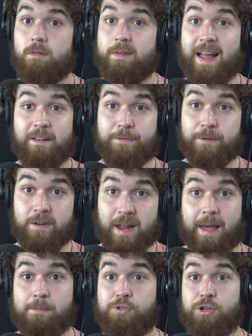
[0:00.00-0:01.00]
That's for
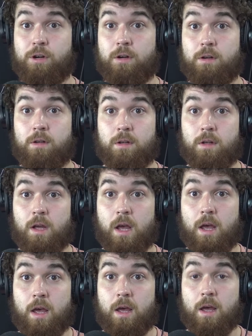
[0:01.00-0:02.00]
damn sure.
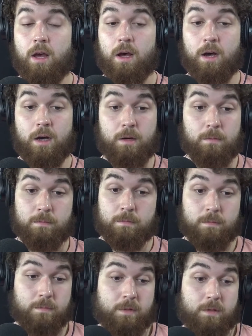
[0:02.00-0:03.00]

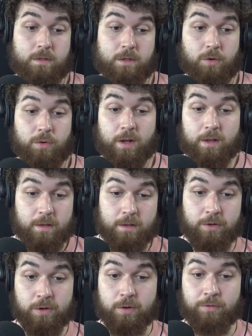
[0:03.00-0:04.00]
So,
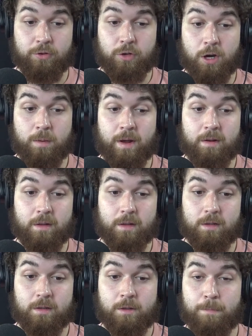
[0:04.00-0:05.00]
if you talk about
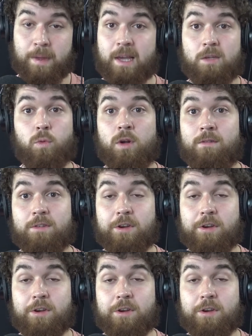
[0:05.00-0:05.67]
the biggest win of his